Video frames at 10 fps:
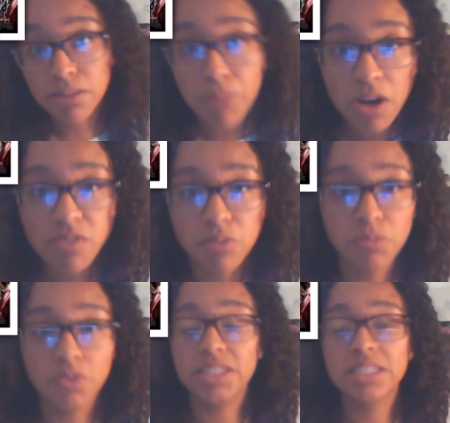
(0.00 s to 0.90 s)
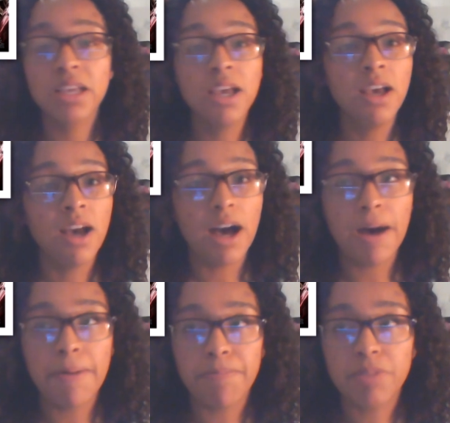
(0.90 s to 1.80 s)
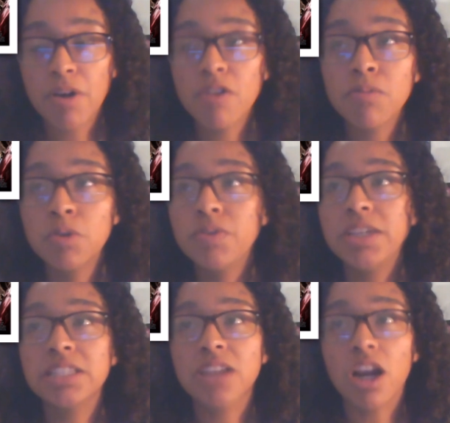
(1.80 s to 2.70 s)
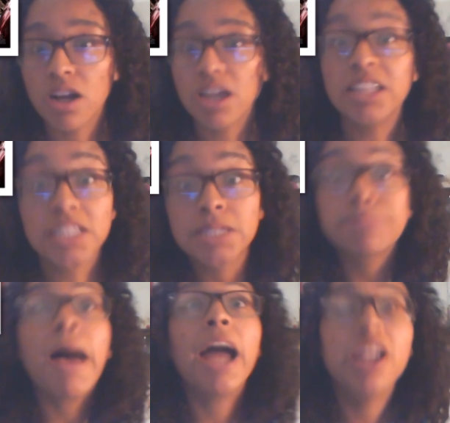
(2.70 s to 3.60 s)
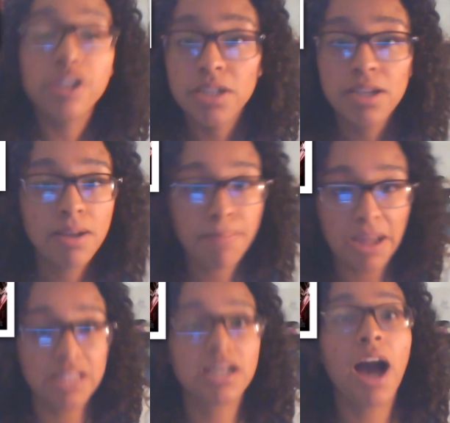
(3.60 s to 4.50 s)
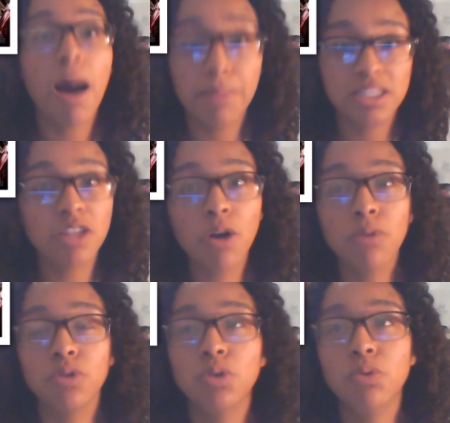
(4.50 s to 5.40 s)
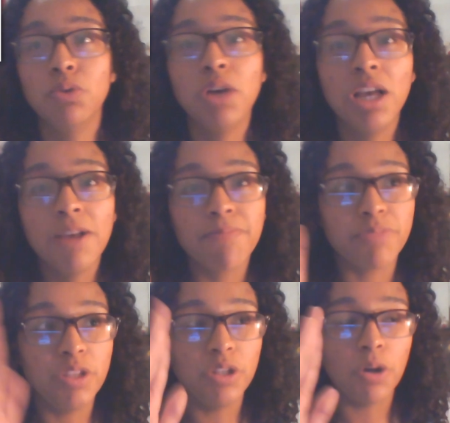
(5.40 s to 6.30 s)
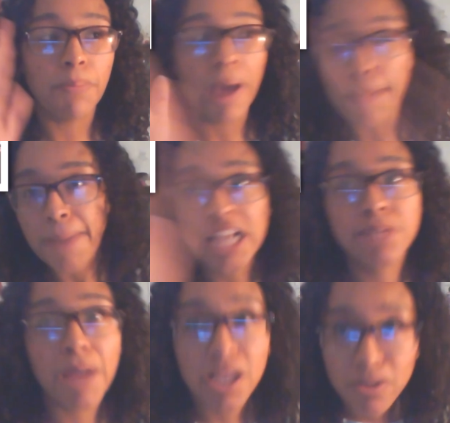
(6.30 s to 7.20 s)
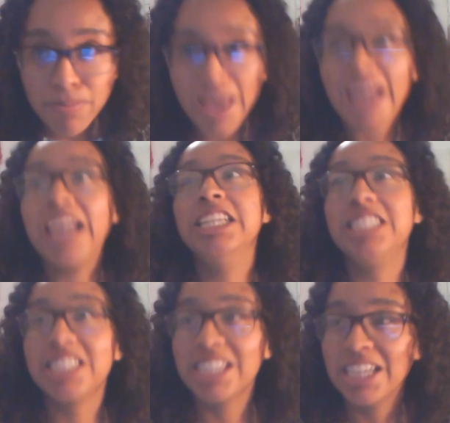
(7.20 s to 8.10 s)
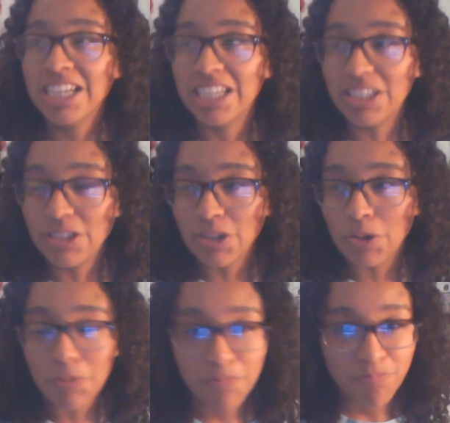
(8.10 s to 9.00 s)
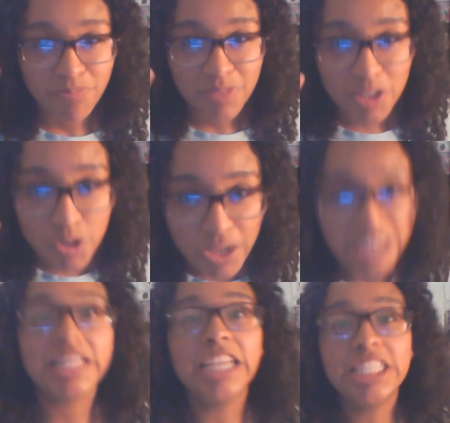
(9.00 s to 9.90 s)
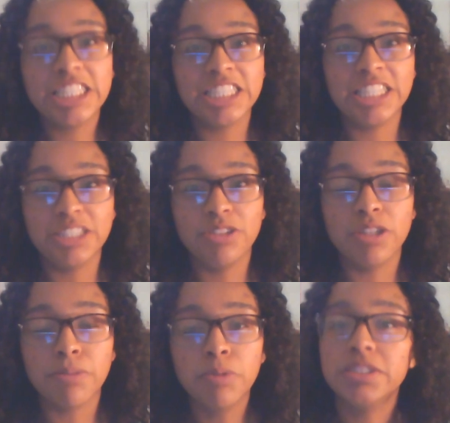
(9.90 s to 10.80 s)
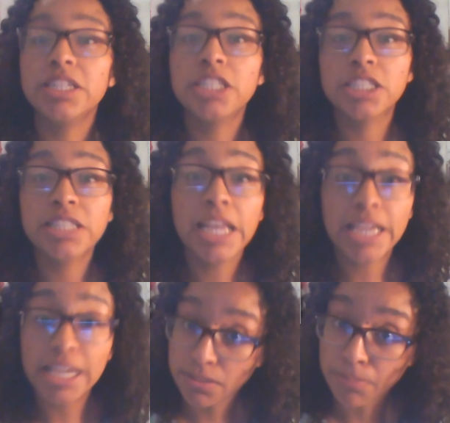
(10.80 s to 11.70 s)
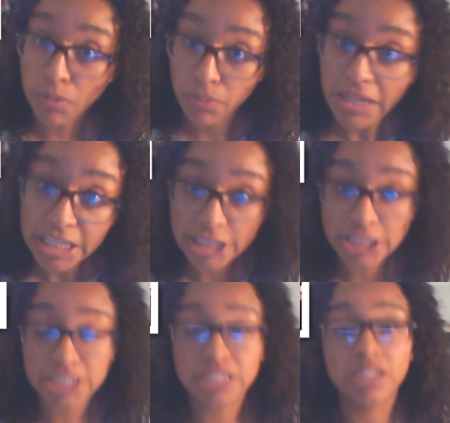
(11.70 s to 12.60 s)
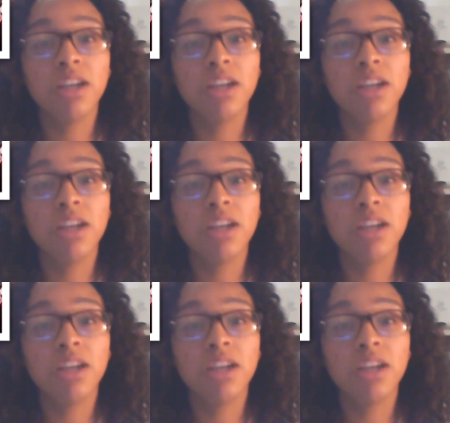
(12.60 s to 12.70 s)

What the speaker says: the Marvel movies. The Marvel movies are inspired by the comics. They don't do, a page by page, you know, translation into their movies. They just take inspiration